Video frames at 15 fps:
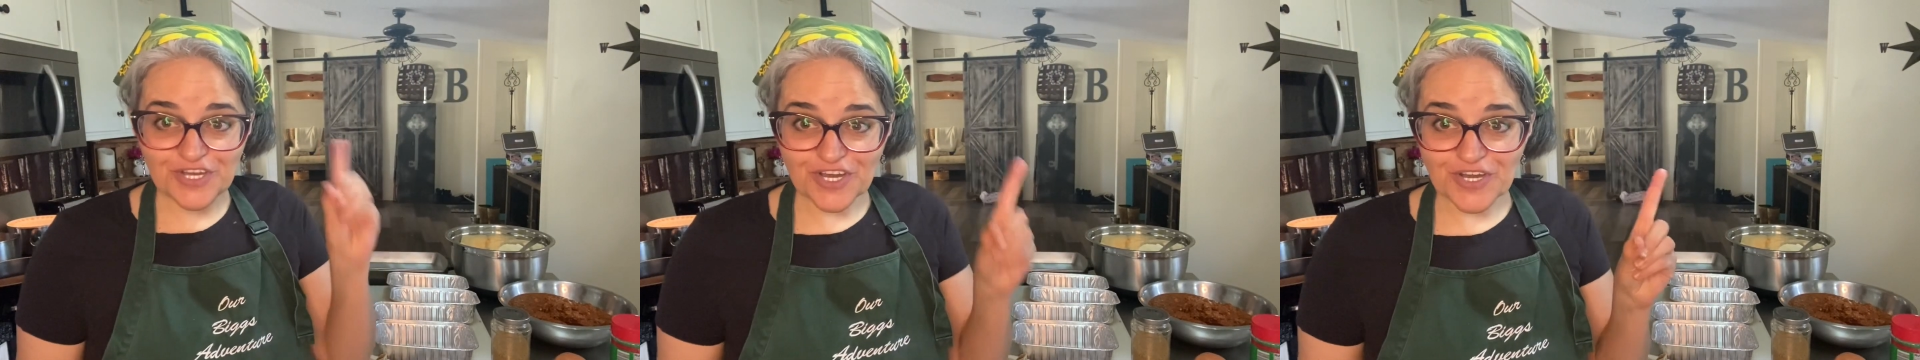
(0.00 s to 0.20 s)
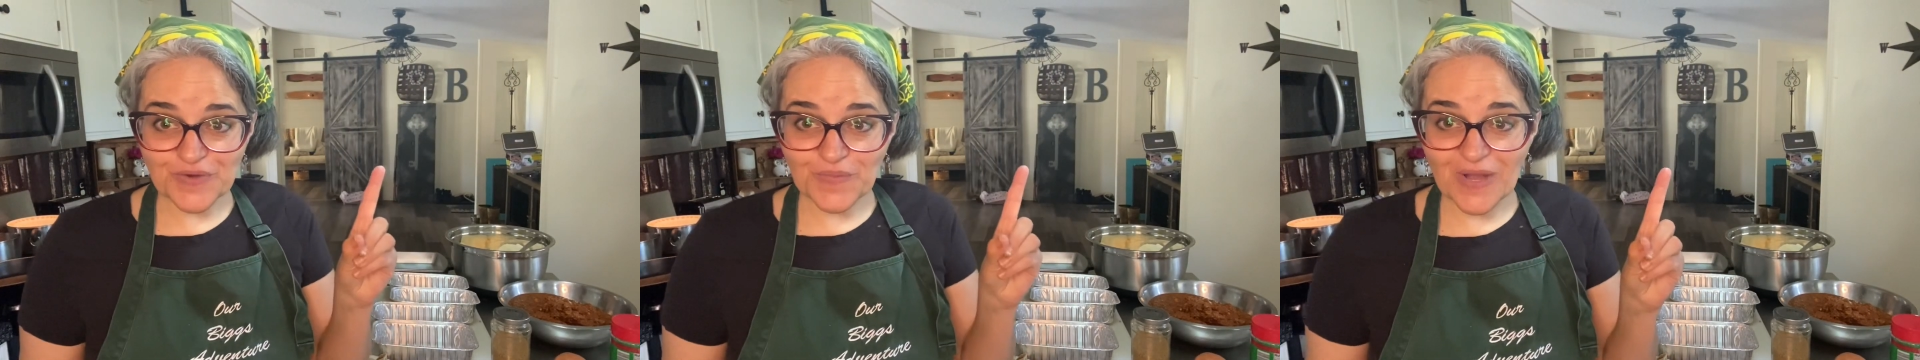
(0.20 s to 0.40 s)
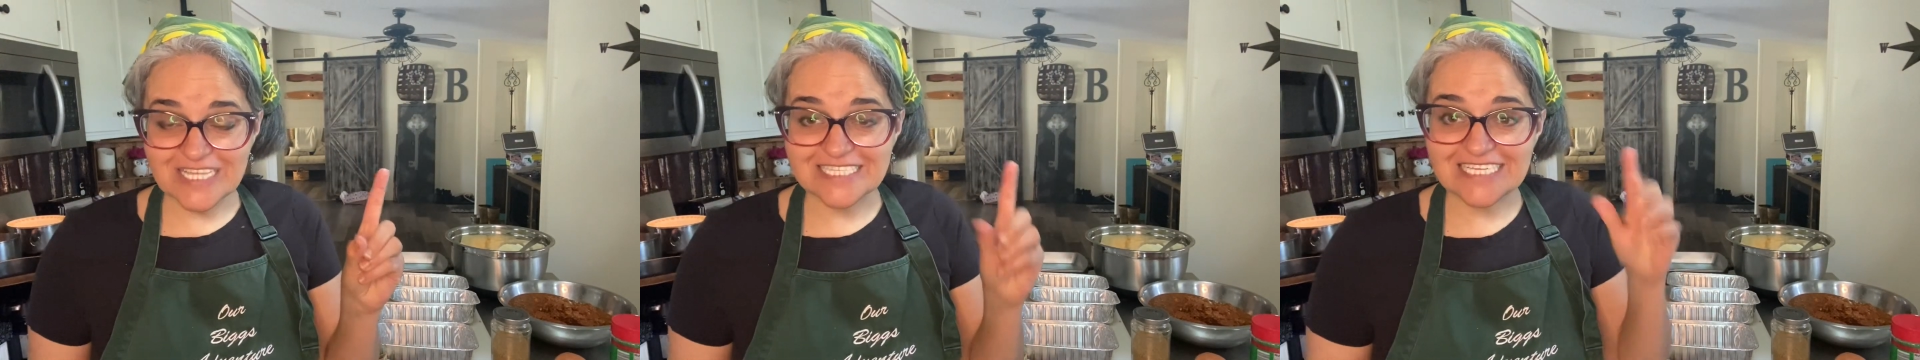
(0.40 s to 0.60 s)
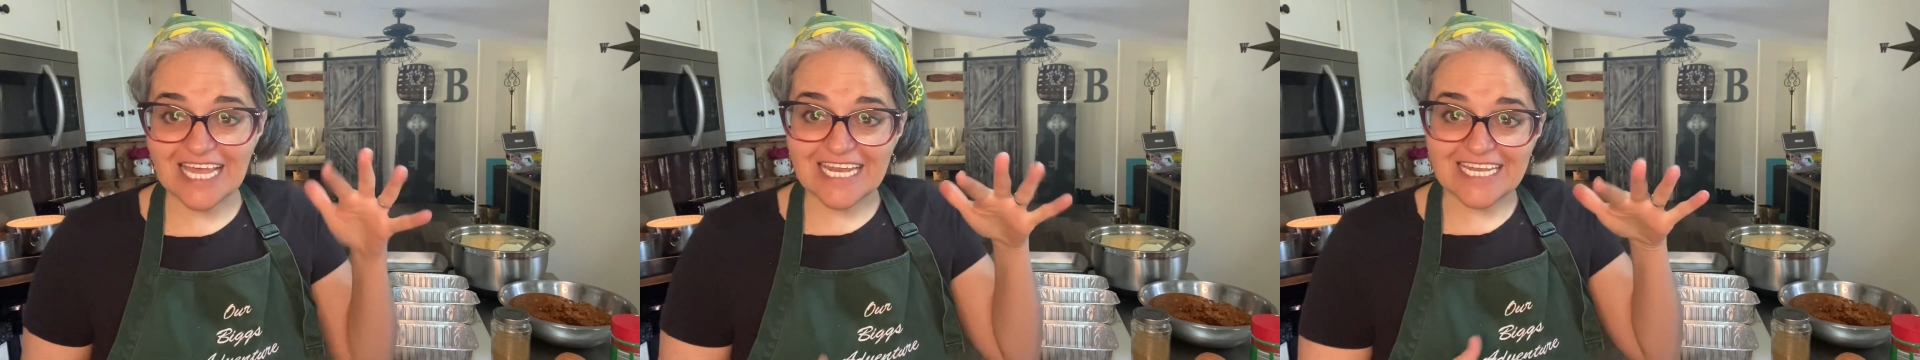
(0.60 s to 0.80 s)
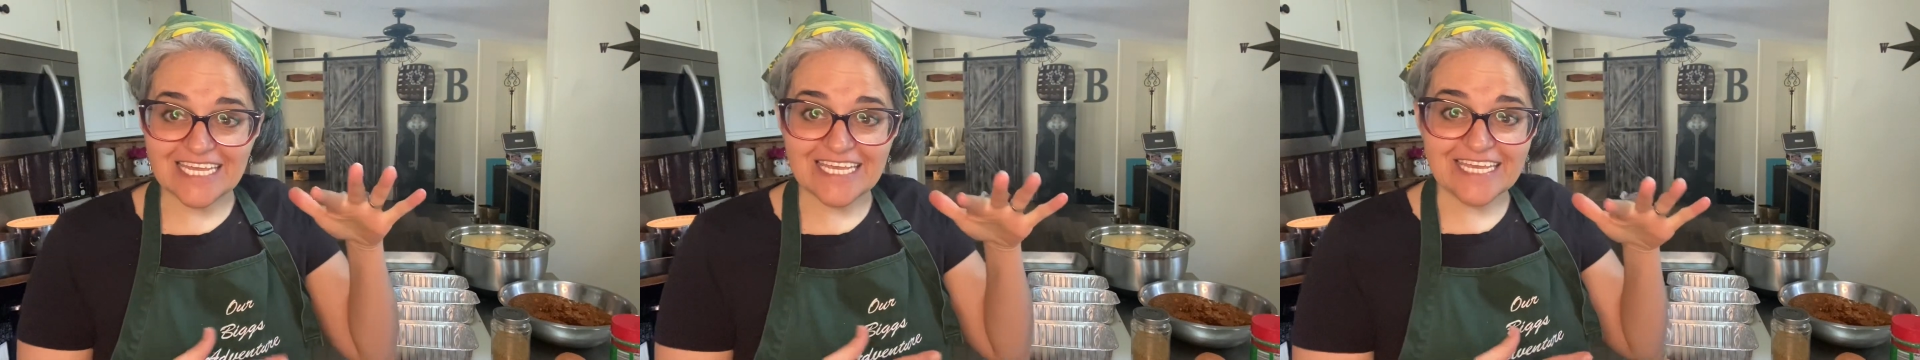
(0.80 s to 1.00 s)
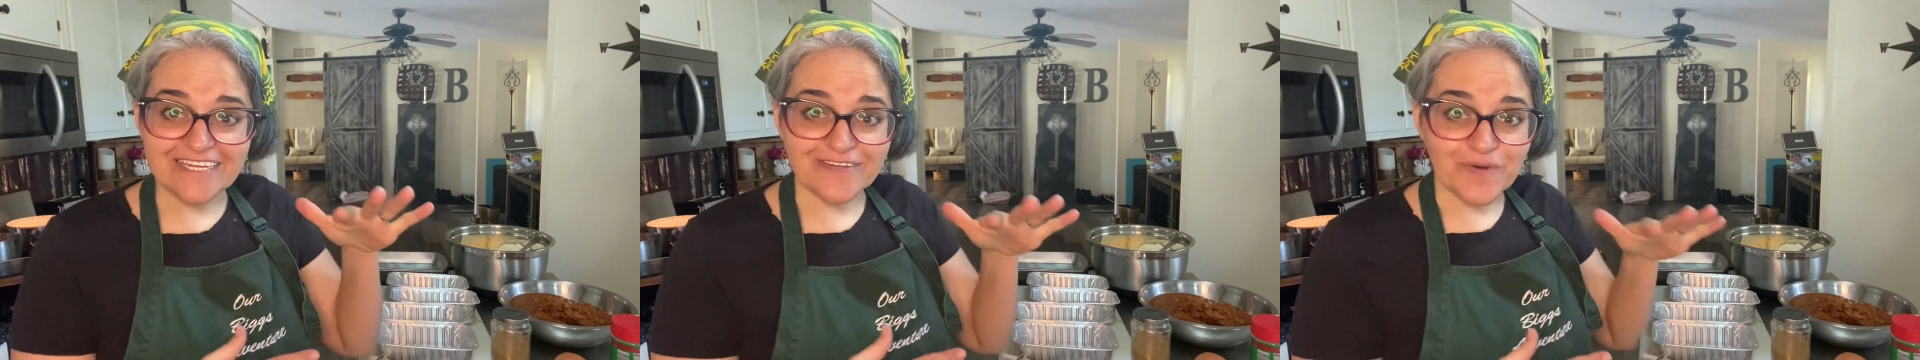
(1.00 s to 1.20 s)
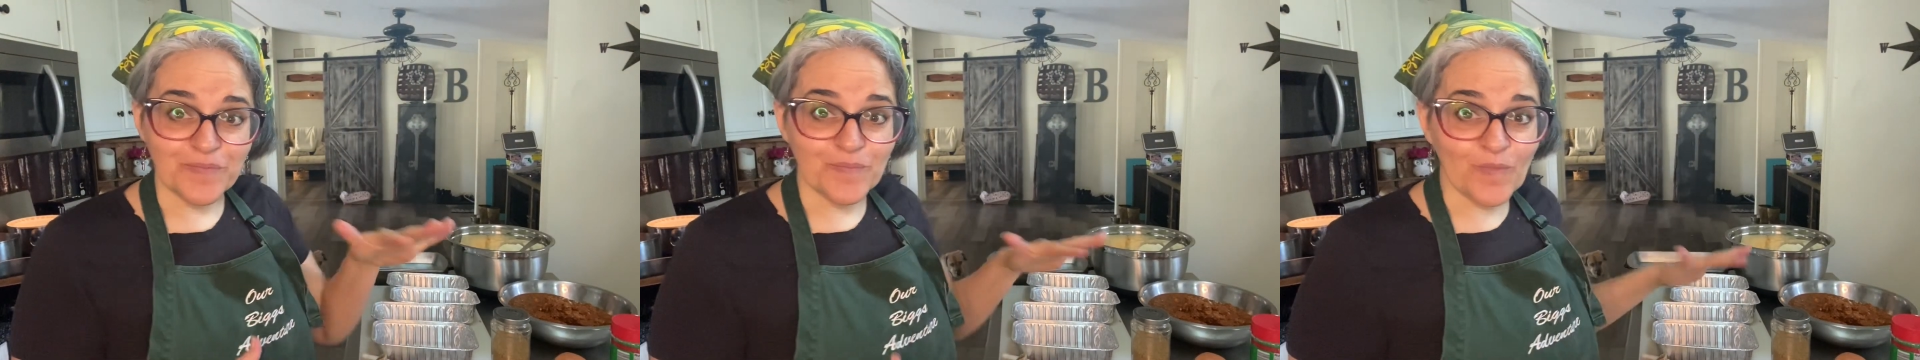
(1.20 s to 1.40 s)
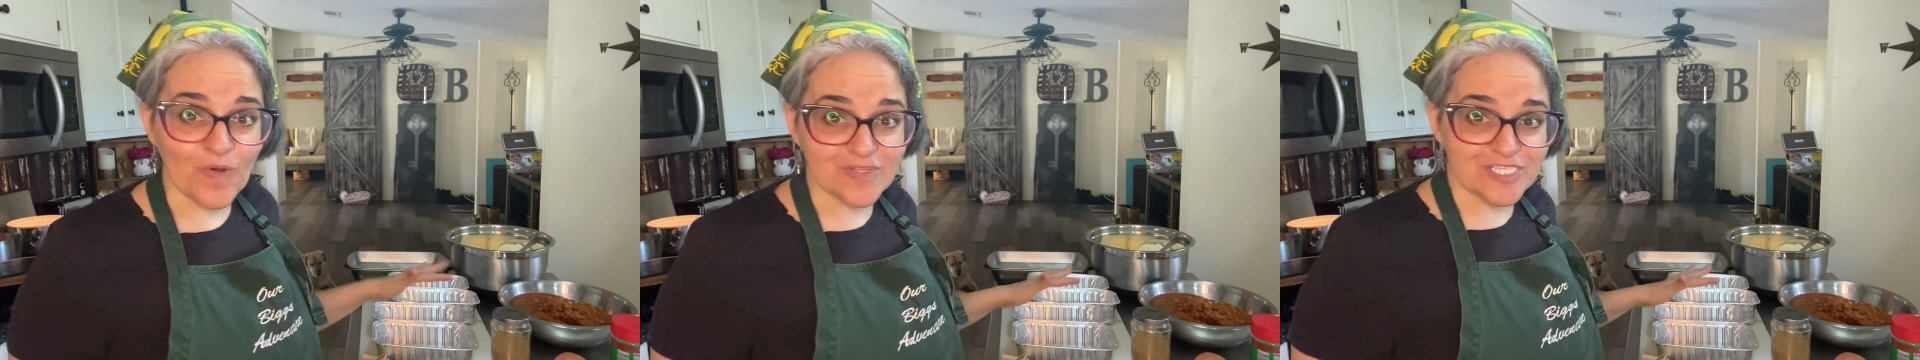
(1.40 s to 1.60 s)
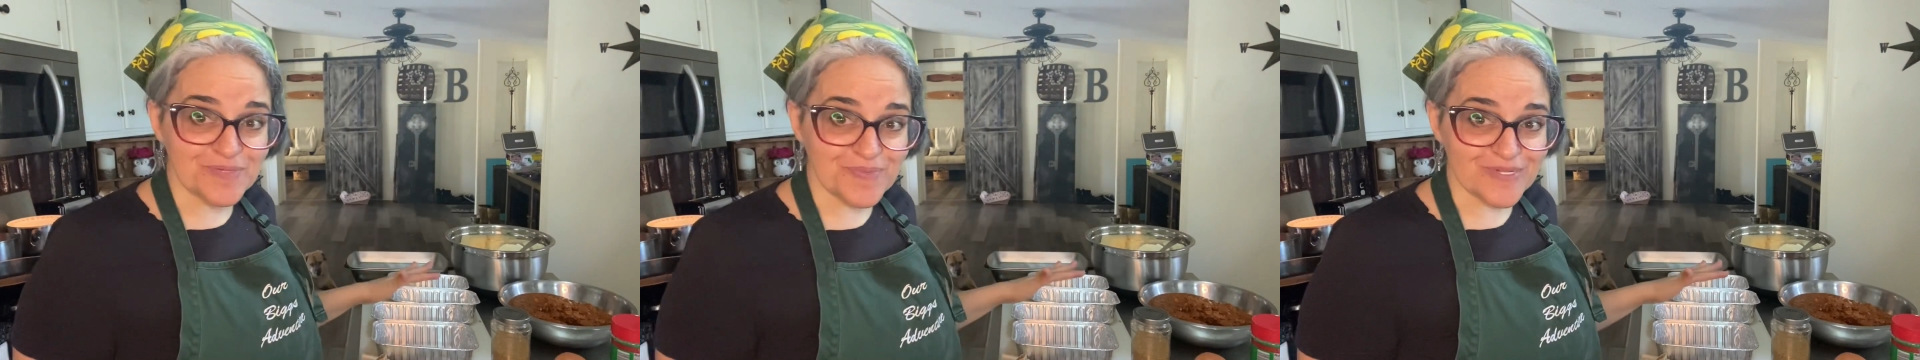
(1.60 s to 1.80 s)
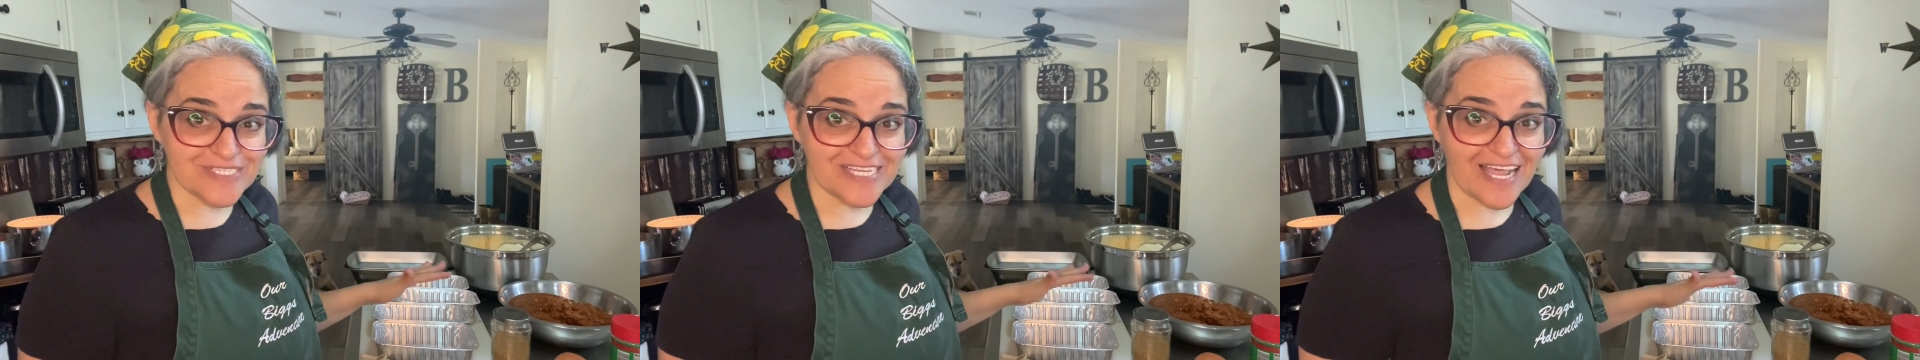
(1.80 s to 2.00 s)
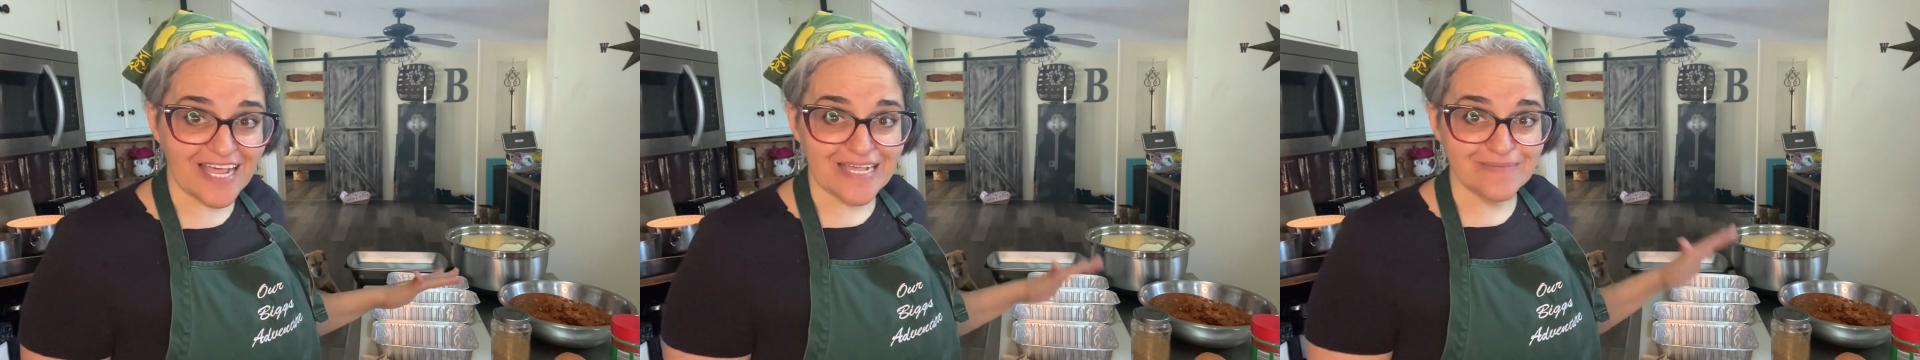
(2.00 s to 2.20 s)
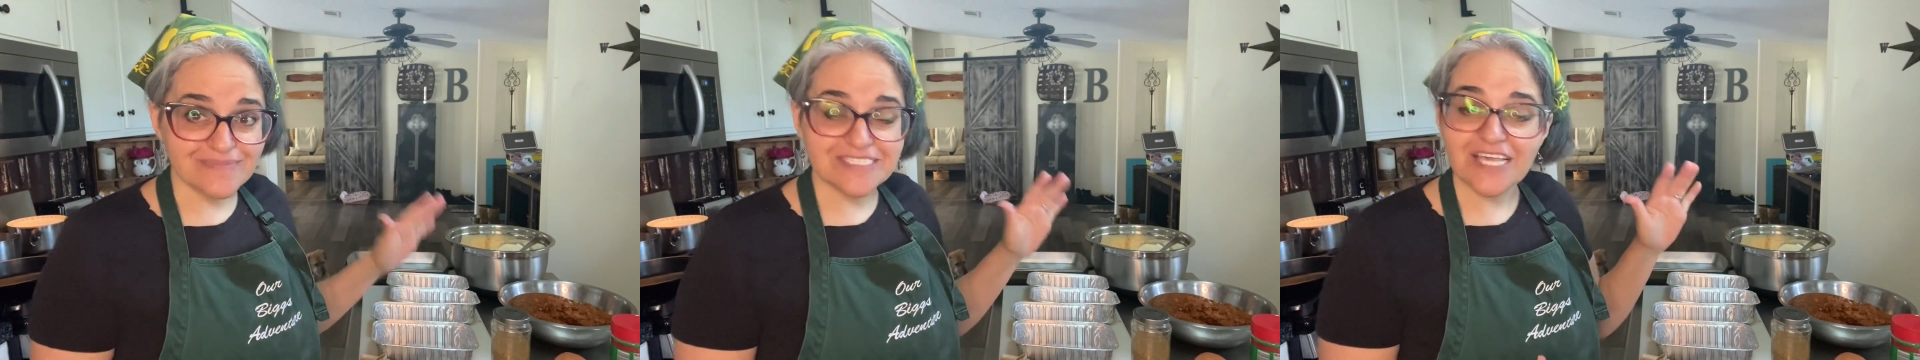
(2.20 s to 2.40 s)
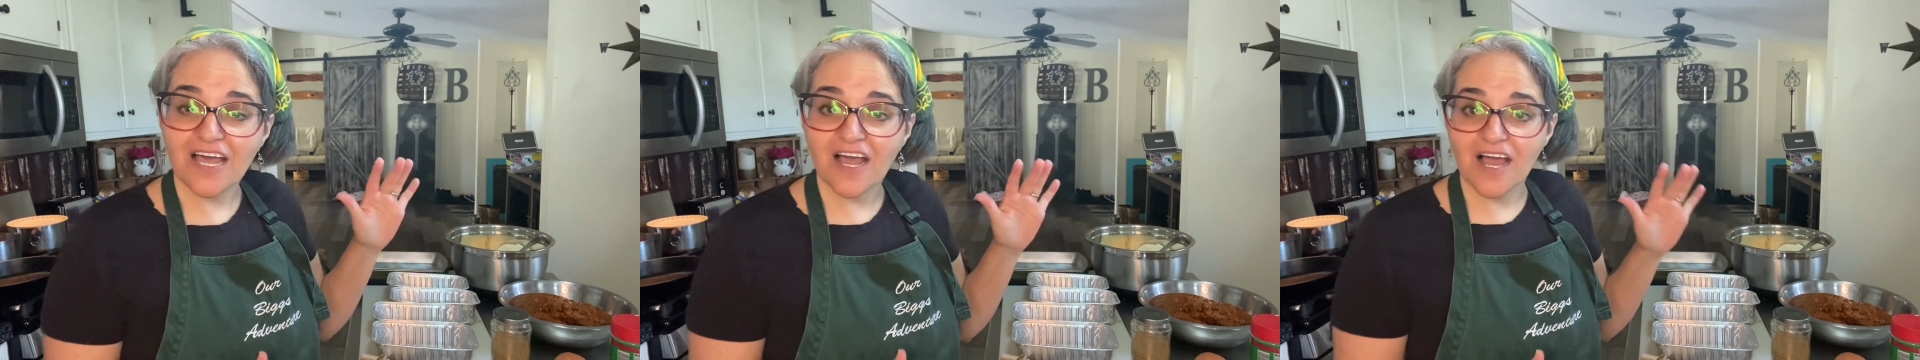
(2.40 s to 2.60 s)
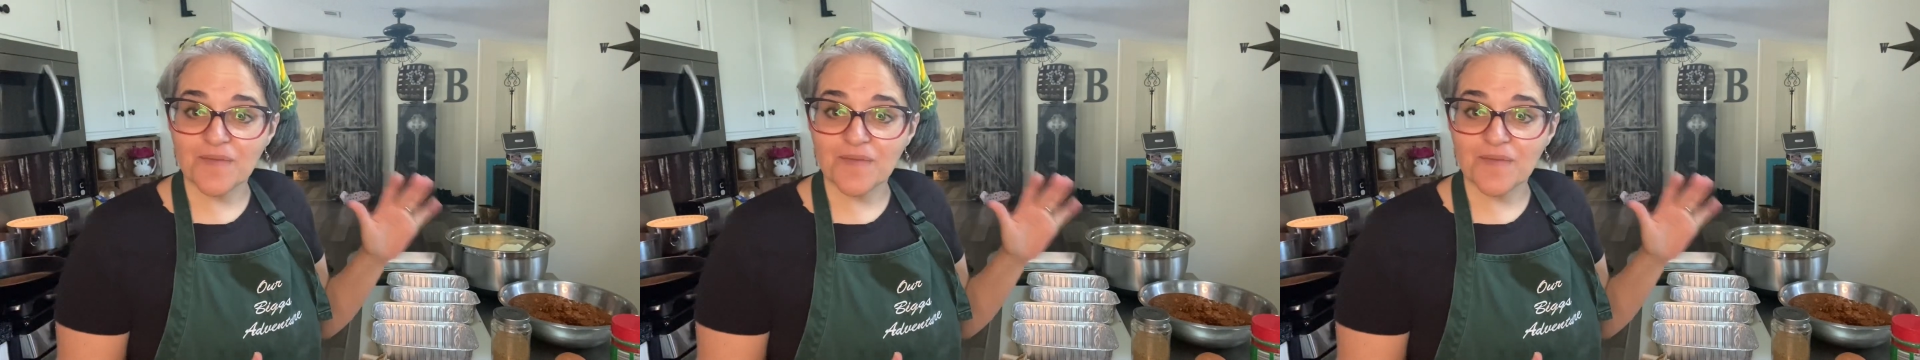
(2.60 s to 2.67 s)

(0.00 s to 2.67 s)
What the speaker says: cook once and eat multiple times.